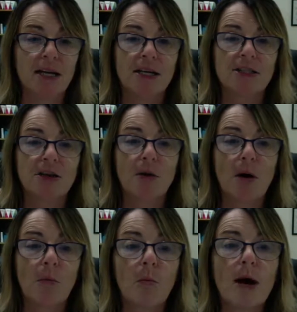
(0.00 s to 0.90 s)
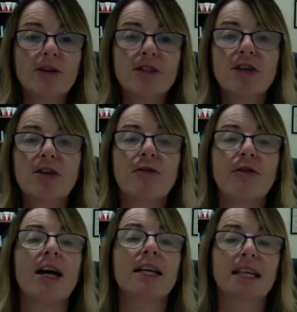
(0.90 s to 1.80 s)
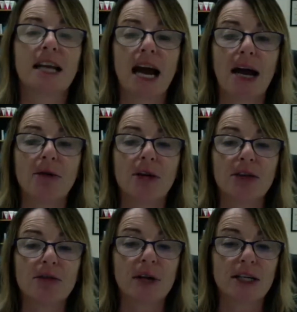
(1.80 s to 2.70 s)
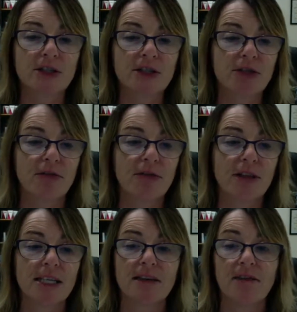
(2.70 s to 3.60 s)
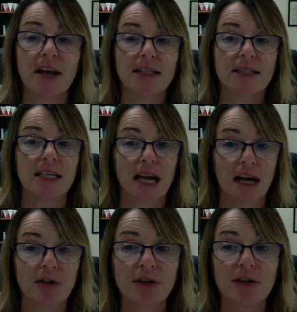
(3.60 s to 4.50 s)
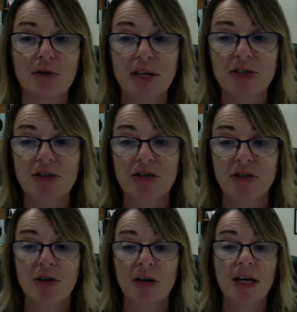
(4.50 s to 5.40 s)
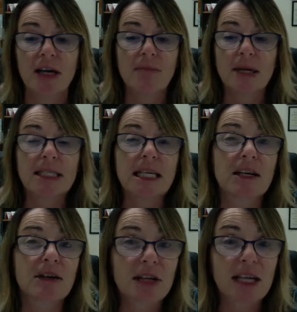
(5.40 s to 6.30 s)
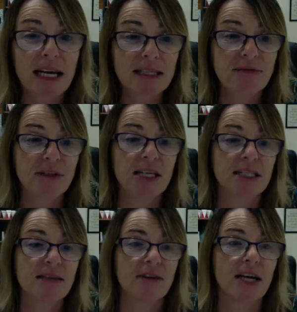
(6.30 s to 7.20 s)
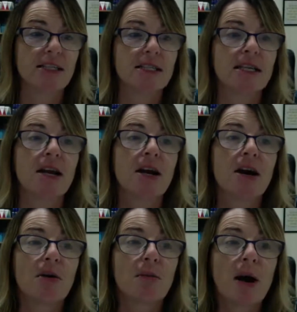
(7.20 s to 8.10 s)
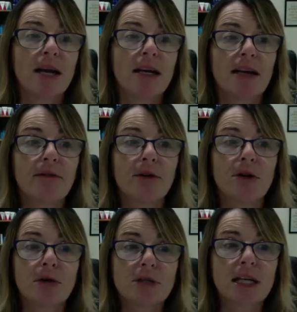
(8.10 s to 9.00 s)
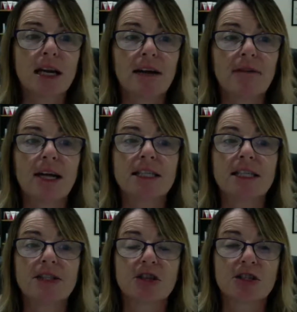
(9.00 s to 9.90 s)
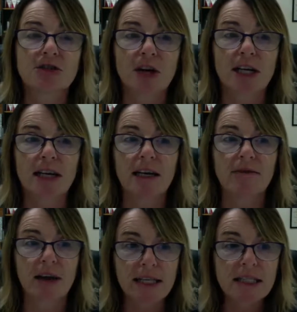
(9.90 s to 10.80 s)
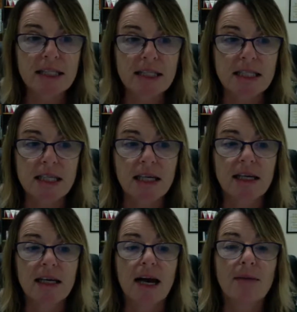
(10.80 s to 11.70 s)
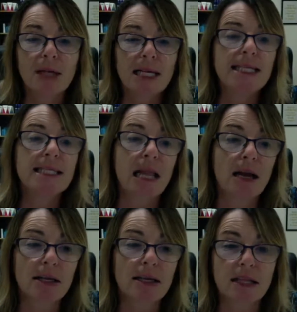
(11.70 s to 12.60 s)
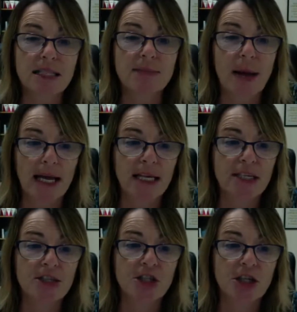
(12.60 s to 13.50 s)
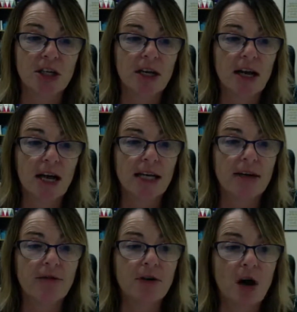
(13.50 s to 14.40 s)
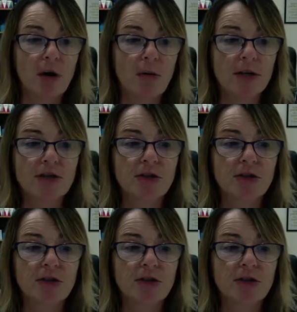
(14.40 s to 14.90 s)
So where do you find and how can you register for these events? And how can you register basically your guests for these events? Well, if you go to LifeVantage Australia events, and please like this page, and if you go